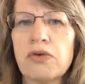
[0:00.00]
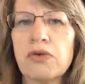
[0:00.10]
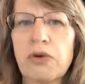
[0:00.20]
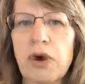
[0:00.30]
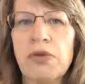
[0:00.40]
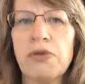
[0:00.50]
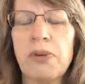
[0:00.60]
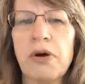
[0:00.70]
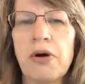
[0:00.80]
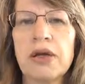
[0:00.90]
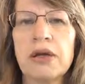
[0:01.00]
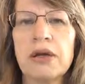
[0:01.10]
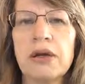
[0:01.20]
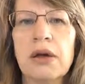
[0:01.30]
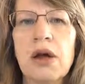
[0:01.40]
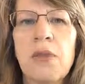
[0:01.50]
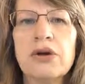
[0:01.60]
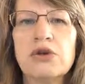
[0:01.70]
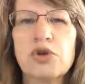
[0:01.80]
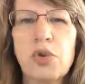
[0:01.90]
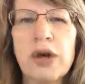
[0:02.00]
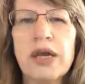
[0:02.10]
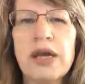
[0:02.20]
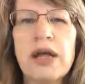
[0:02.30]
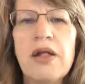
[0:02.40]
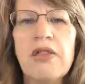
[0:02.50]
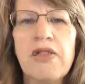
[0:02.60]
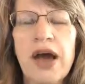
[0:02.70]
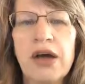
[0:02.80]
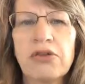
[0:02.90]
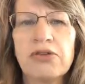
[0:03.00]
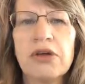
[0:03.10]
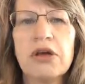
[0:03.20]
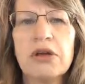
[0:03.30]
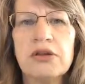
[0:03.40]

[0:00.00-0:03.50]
grow the party, but 20,000